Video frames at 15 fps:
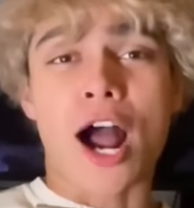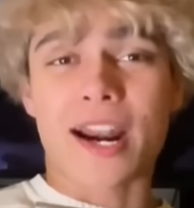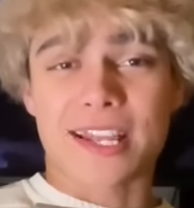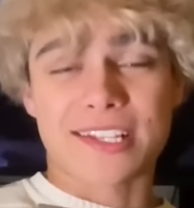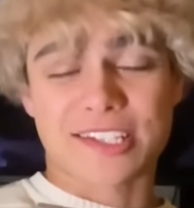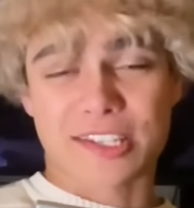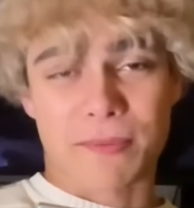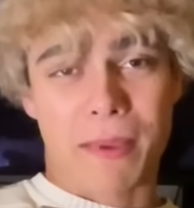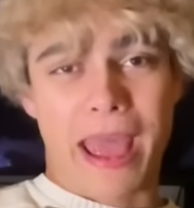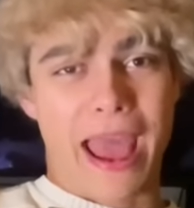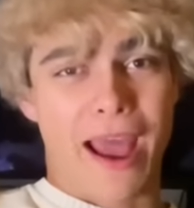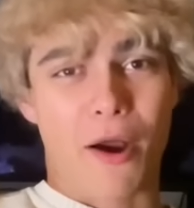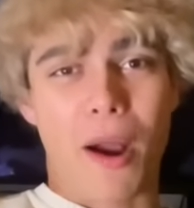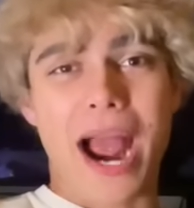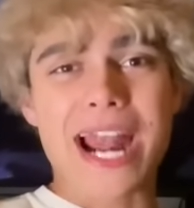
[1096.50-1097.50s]
it
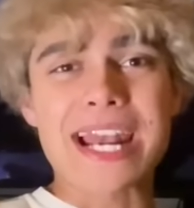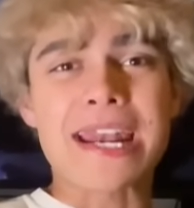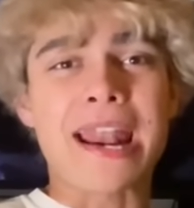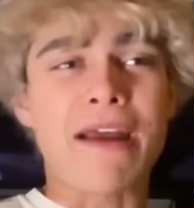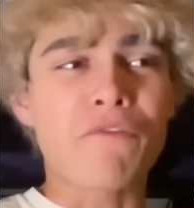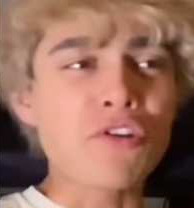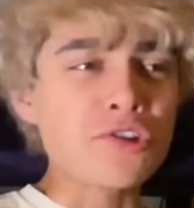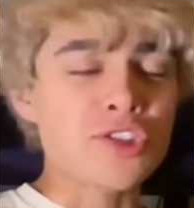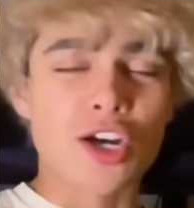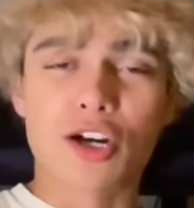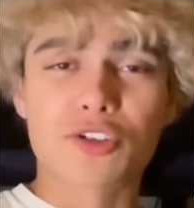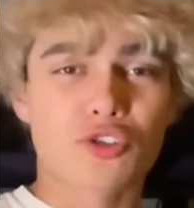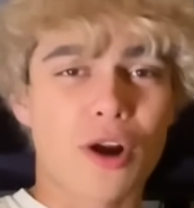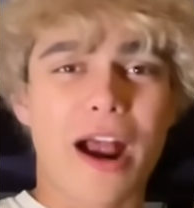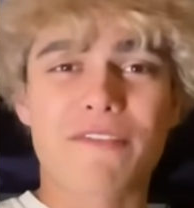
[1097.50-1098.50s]
somehow. I never
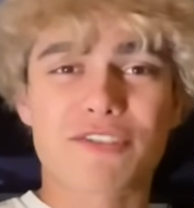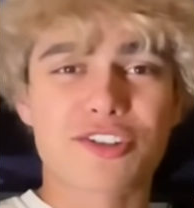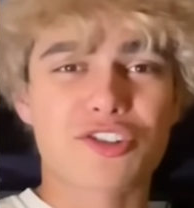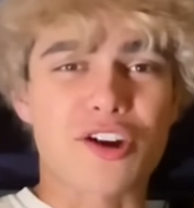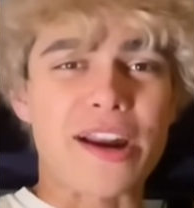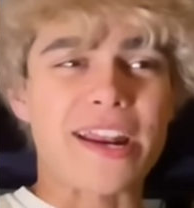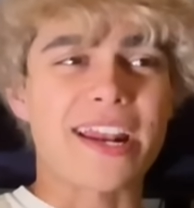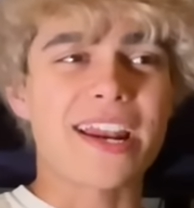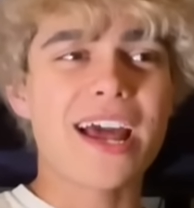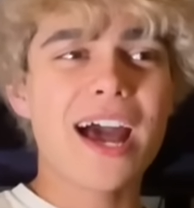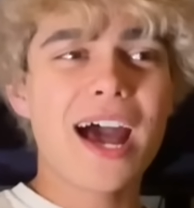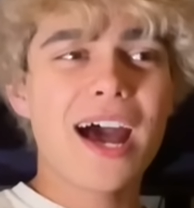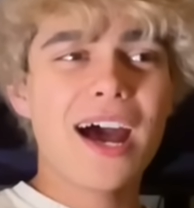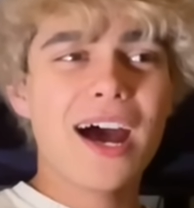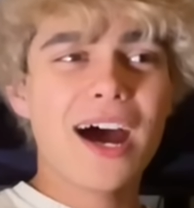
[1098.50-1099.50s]
took driver's training.
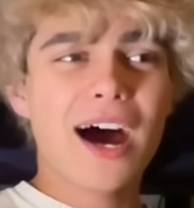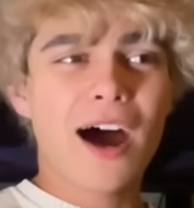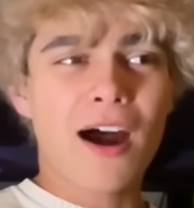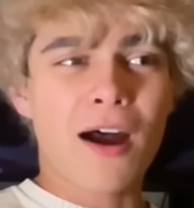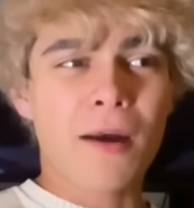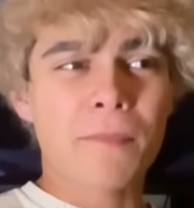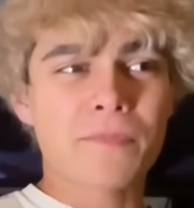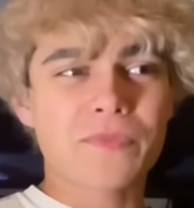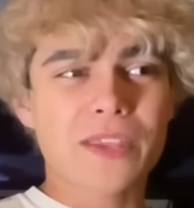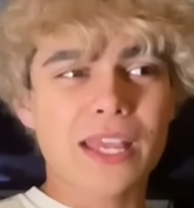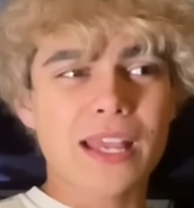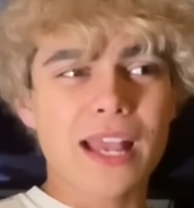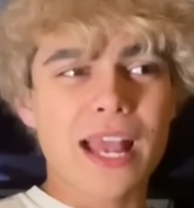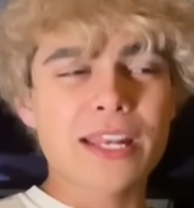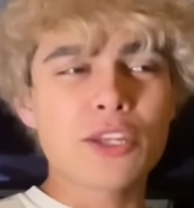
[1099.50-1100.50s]
And
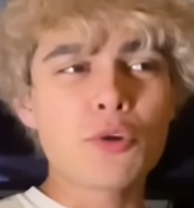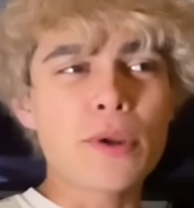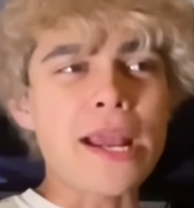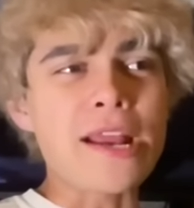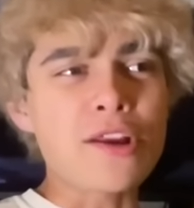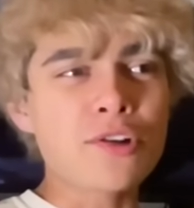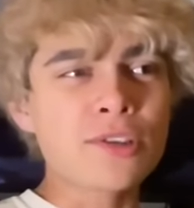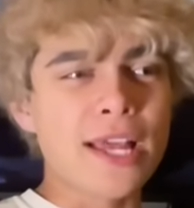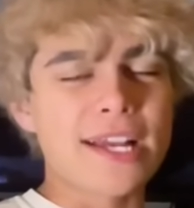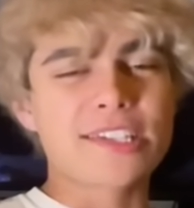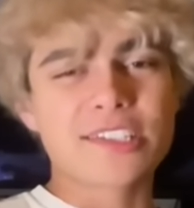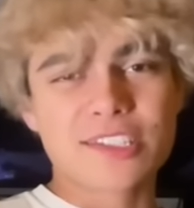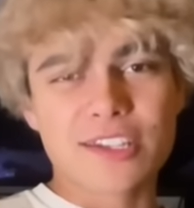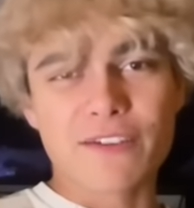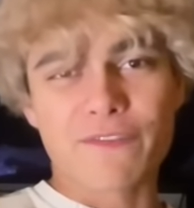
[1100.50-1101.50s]
you get your
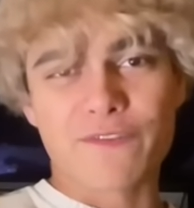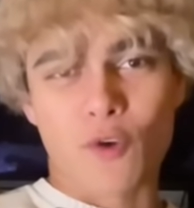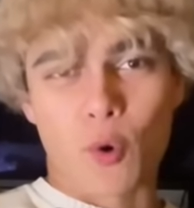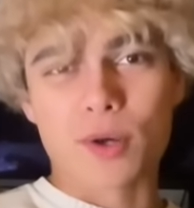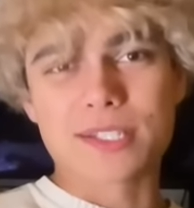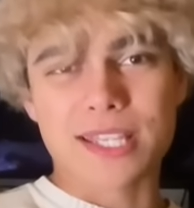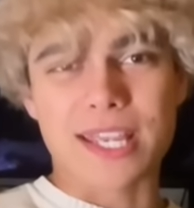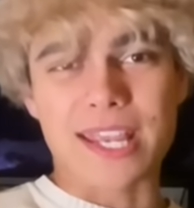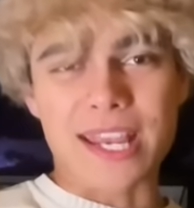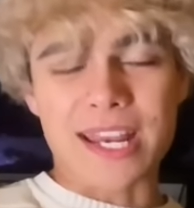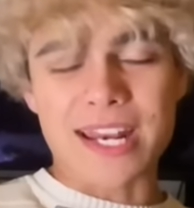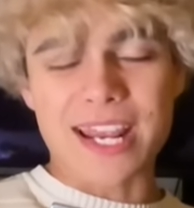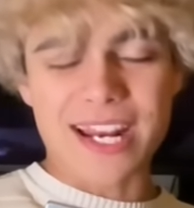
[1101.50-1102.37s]
license at 14 in